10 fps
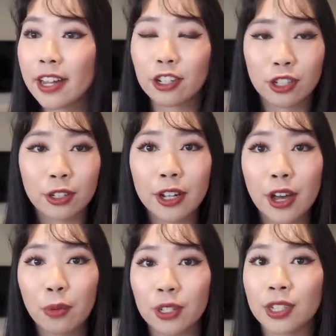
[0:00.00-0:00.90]
your
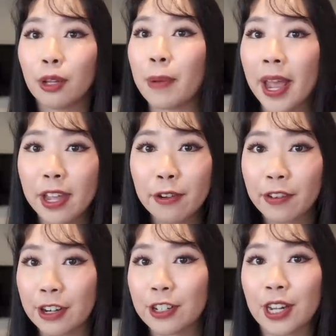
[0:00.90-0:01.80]
studio will still pay you
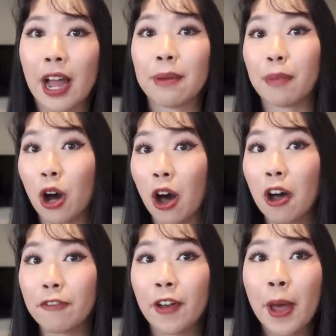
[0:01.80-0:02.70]
for your time
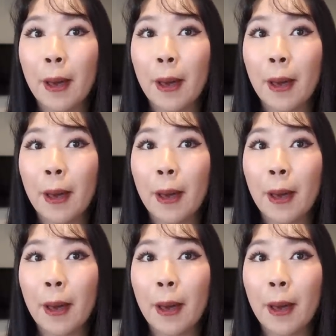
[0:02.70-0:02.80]
off,